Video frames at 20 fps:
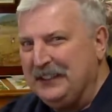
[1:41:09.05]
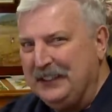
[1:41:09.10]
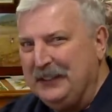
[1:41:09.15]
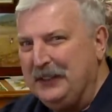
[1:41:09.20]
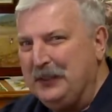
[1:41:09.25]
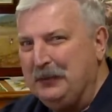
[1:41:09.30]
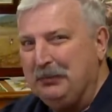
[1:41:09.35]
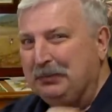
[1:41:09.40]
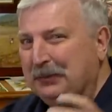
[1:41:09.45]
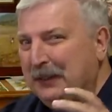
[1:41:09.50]
to
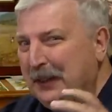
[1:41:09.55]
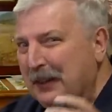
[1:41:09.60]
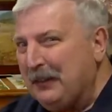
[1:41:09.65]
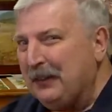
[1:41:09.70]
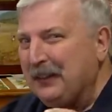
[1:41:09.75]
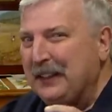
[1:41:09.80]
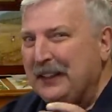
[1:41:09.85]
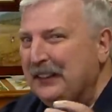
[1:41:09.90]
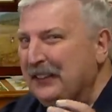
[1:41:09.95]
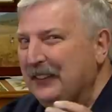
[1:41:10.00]
do
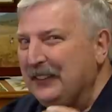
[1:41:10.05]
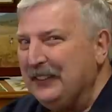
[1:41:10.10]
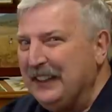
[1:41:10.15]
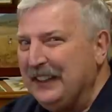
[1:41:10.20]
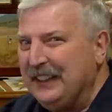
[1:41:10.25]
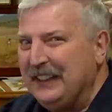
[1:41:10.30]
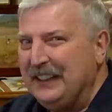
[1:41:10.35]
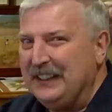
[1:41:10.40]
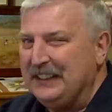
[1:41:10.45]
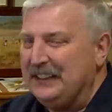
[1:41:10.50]
prairie and all
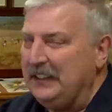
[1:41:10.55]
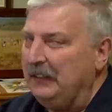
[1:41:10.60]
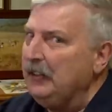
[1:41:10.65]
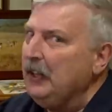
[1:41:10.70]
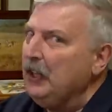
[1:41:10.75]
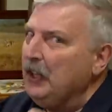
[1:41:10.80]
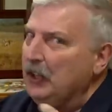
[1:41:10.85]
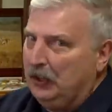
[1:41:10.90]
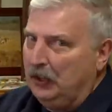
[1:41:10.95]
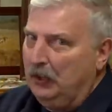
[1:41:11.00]
that kind of stuff,
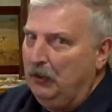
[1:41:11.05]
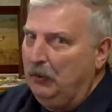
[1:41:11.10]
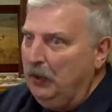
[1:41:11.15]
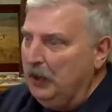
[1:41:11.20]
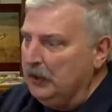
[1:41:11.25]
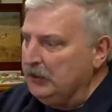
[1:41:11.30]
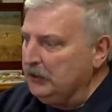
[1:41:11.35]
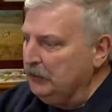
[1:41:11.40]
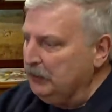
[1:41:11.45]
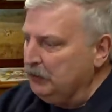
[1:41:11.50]
go
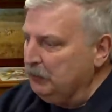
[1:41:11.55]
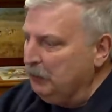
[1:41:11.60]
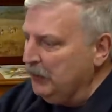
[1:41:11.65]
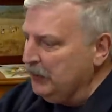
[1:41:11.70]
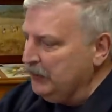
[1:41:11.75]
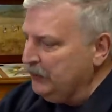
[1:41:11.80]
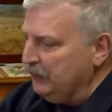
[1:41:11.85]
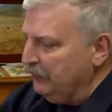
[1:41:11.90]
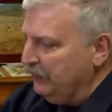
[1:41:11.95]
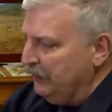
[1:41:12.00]
watch those
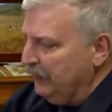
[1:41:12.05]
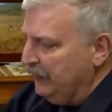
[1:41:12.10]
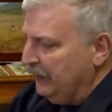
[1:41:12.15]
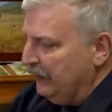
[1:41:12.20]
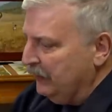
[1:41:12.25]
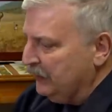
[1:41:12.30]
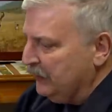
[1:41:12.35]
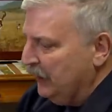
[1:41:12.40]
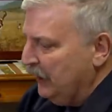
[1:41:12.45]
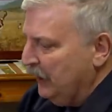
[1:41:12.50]
Western
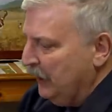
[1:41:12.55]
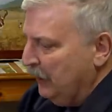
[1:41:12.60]
videos.